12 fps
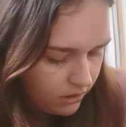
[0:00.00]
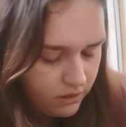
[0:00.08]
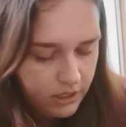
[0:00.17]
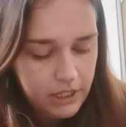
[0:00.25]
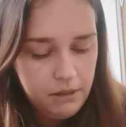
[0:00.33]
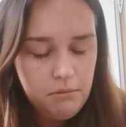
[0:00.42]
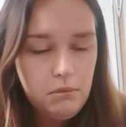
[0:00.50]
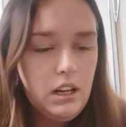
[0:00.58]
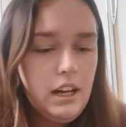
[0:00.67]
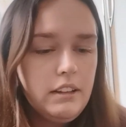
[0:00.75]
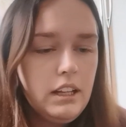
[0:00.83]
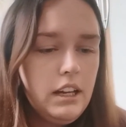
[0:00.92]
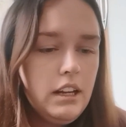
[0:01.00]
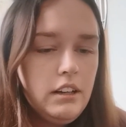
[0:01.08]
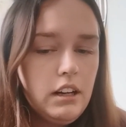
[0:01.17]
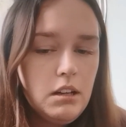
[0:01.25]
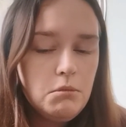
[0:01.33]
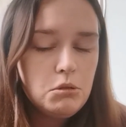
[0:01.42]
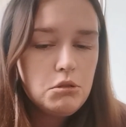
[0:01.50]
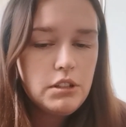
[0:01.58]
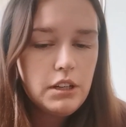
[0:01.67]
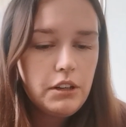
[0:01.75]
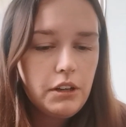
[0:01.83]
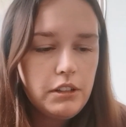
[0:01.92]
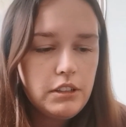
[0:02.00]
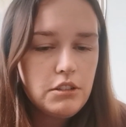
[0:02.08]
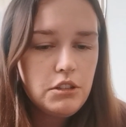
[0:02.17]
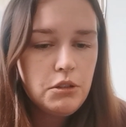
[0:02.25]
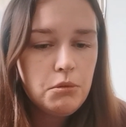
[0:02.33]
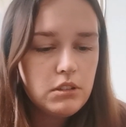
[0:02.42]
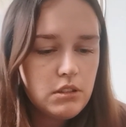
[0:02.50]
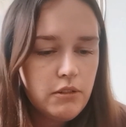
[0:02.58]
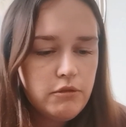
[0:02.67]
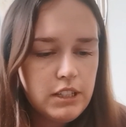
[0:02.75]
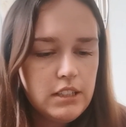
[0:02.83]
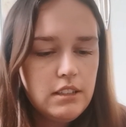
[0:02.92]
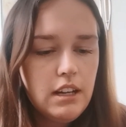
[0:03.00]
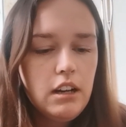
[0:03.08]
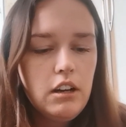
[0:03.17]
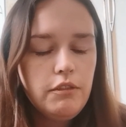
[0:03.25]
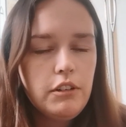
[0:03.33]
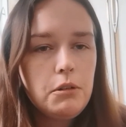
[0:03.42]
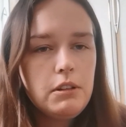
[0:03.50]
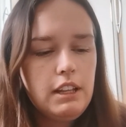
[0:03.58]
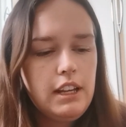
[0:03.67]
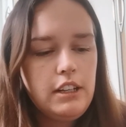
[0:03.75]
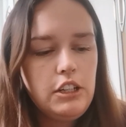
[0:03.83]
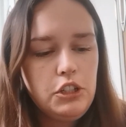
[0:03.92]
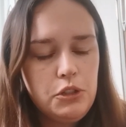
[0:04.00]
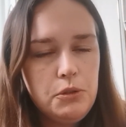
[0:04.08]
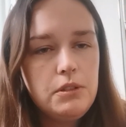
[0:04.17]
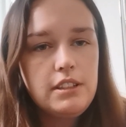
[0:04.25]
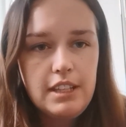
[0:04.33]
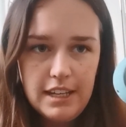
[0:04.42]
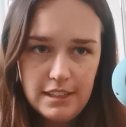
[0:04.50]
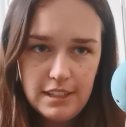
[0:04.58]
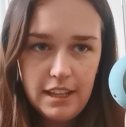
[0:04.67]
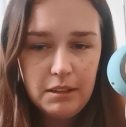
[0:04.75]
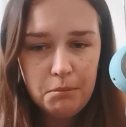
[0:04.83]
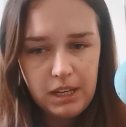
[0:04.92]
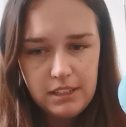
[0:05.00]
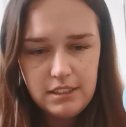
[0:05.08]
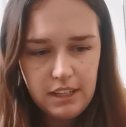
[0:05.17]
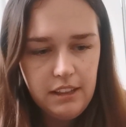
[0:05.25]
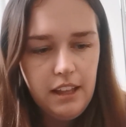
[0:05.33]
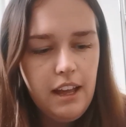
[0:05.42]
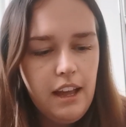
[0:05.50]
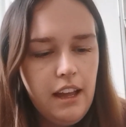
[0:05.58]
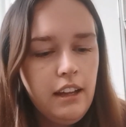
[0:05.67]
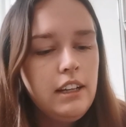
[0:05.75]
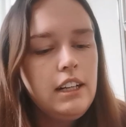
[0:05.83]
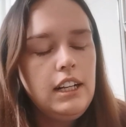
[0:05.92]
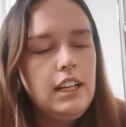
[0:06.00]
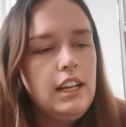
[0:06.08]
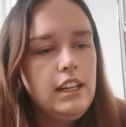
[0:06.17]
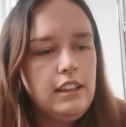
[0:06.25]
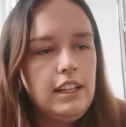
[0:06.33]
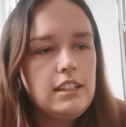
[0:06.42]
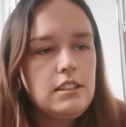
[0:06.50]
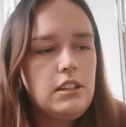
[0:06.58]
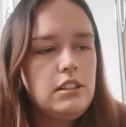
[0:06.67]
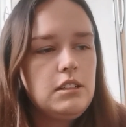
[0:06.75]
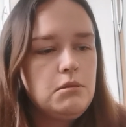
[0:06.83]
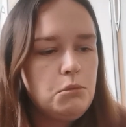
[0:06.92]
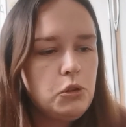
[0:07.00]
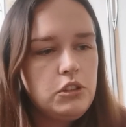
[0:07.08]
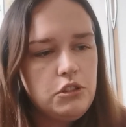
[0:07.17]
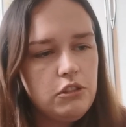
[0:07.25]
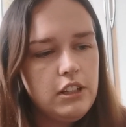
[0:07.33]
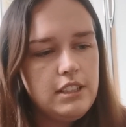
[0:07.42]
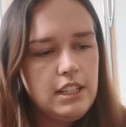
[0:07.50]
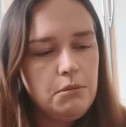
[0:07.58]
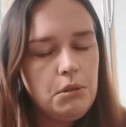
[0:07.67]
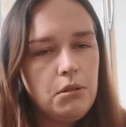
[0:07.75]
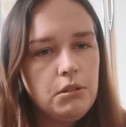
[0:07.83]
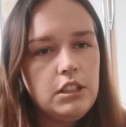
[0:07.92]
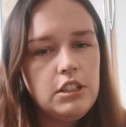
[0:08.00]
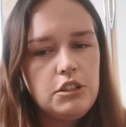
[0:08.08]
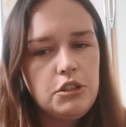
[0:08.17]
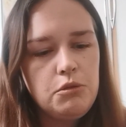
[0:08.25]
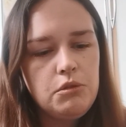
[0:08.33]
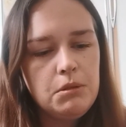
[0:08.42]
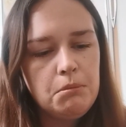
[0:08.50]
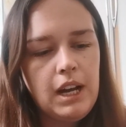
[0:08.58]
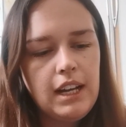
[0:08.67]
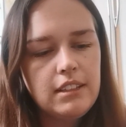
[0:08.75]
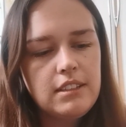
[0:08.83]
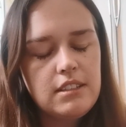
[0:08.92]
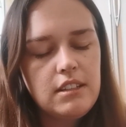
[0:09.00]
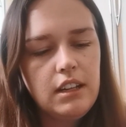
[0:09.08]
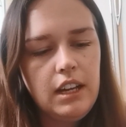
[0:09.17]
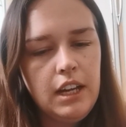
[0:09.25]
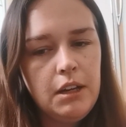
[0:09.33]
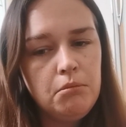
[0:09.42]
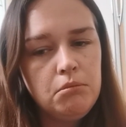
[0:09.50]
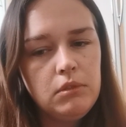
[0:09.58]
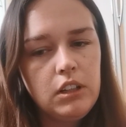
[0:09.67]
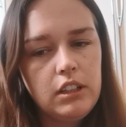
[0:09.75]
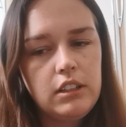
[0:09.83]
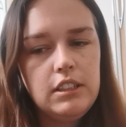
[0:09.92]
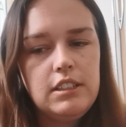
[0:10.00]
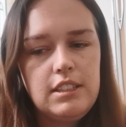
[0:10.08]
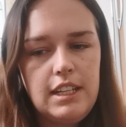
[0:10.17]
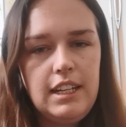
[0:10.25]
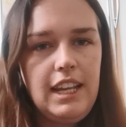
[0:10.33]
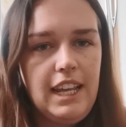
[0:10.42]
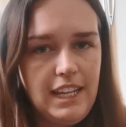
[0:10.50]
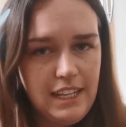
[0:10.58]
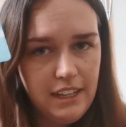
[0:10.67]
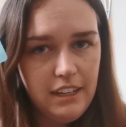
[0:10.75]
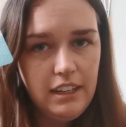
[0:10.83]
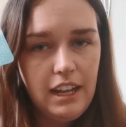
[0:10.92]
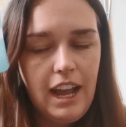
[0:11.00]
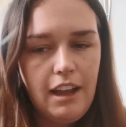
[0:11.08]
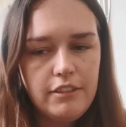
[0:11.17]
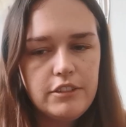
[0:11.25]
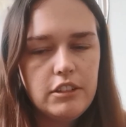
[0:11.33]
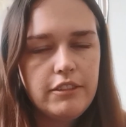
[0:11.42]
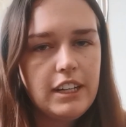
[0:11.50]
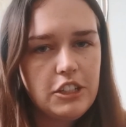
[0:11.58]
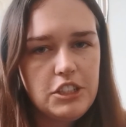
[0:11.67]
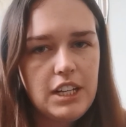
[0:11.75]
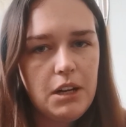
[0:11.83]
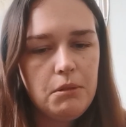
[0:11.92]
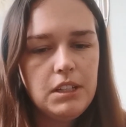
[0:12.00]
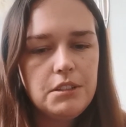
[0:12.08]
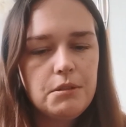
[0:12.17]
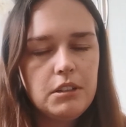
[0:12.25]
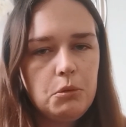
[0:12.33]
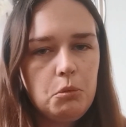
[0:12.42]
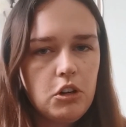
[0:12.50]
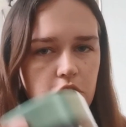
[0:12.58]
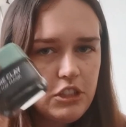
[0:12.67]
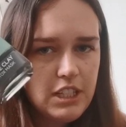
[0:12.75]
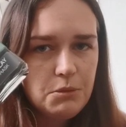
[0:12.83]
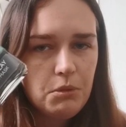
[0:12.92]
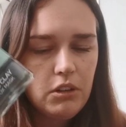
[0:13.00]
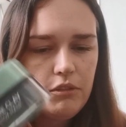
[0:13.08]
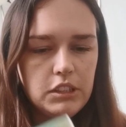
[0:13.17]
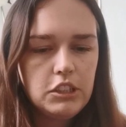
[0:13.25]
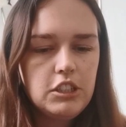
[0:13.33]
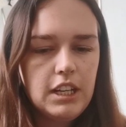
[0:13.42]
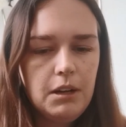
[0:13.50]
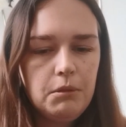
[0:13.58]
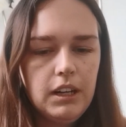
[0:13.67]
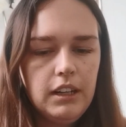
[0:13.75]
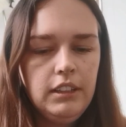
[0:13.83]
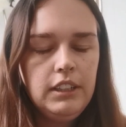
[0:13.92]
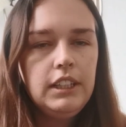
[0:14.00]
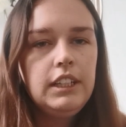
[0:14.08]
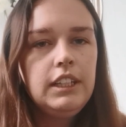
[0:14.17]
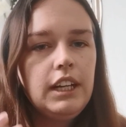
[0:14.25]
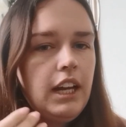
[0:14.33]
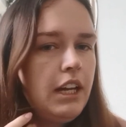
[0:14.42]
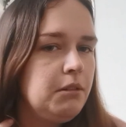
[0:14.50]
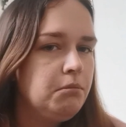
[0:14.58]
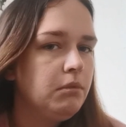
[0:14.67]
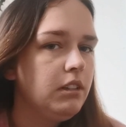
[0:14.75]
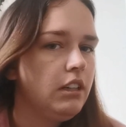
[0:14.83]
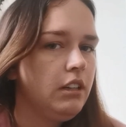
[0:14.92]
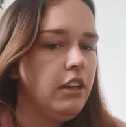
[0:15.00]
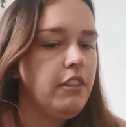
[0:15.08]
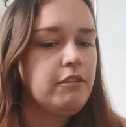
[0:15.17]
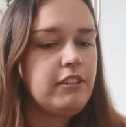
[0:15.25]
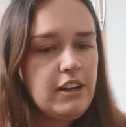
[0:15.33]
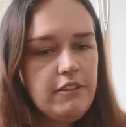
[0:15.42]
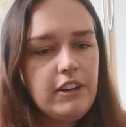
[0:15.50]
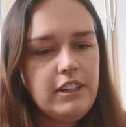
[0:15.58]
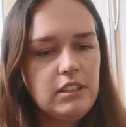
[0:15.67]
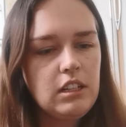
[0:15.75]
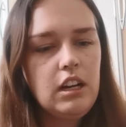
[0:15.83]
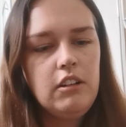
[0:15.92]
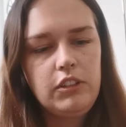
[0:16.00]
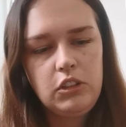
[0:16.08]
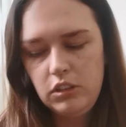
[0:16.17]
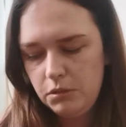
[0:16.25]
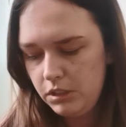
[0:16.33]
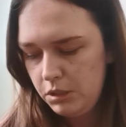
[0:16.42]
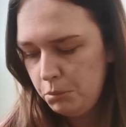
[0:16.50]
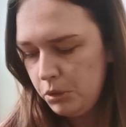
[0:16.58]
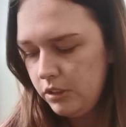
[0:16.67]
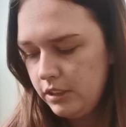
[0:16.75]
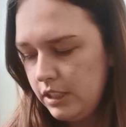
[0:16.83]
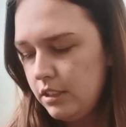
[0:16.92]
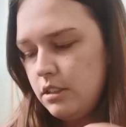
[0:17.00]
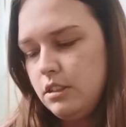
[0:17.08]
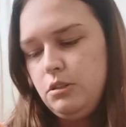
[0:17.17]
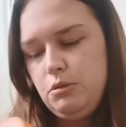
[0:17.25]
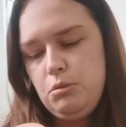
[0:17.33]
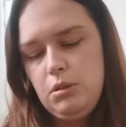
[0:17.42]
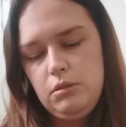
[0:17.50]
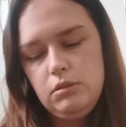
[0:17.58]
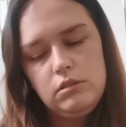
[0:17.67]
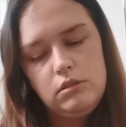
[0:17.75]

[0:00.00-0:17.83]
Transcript: And then I'm also going to, once I've rinsed that off, I'll then use this and the mask in there. And that's nice and moisturising, but I'm going to do the mask like that's in here after I've had a shower. So I'm going to wash this one off in the shower, and at the very, very start of it all, I'm going to put this new